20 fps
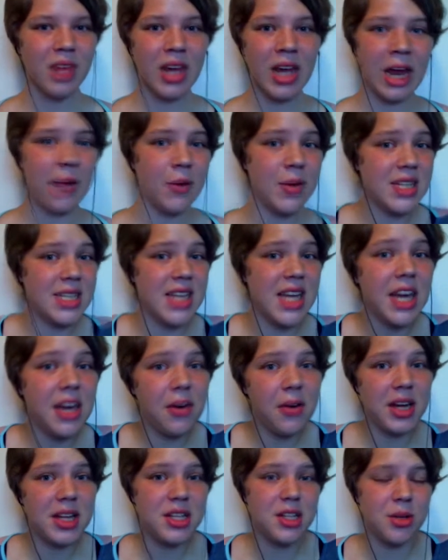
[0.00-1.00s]
Anyways, thank you
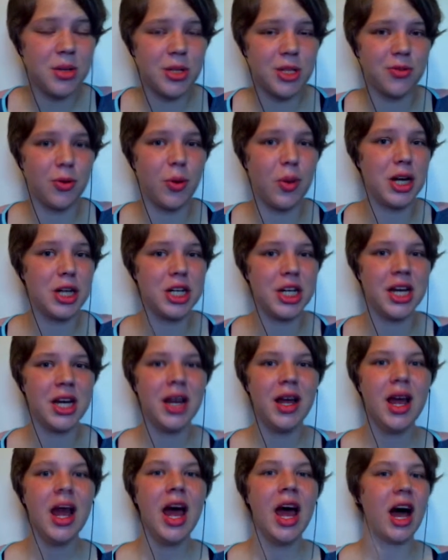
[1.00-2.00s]
guys so much for watching.
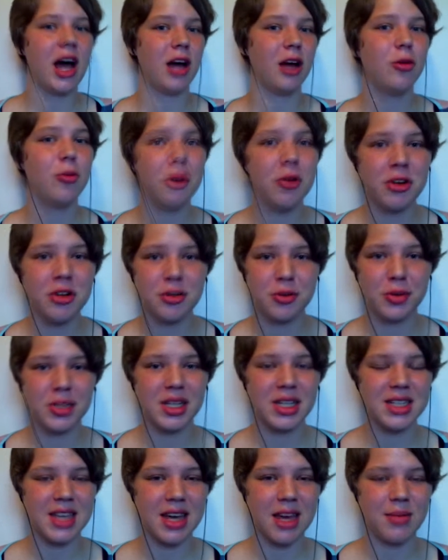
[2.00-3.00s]
I hope you're enjoying
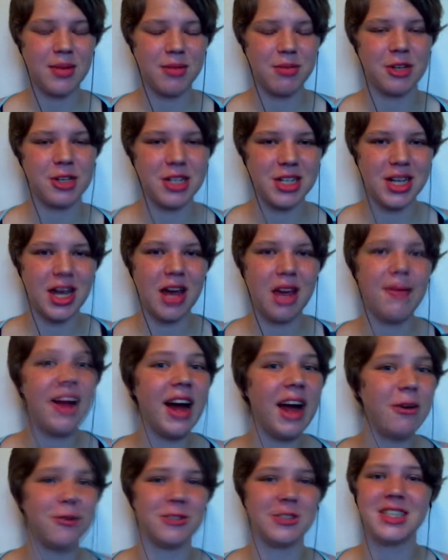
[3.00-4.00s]
this game as much as I am, and
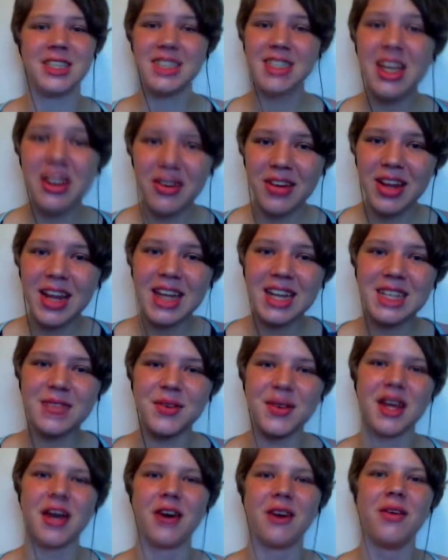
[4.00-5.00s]
I will see you in the next
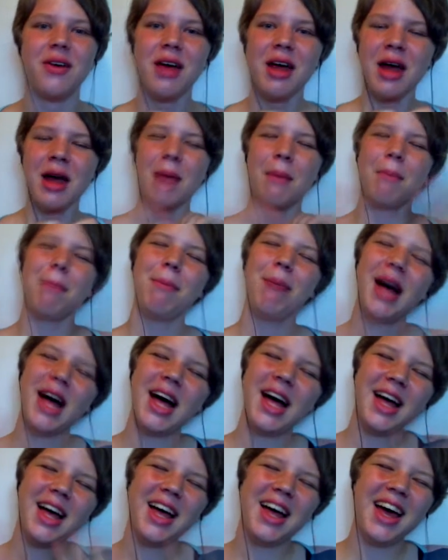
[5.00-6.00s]
video.
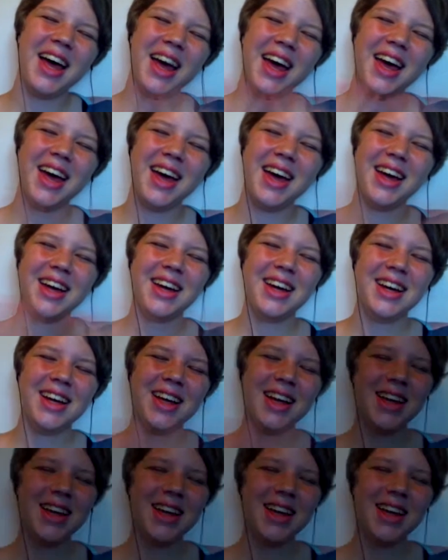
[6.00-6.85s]
Bye!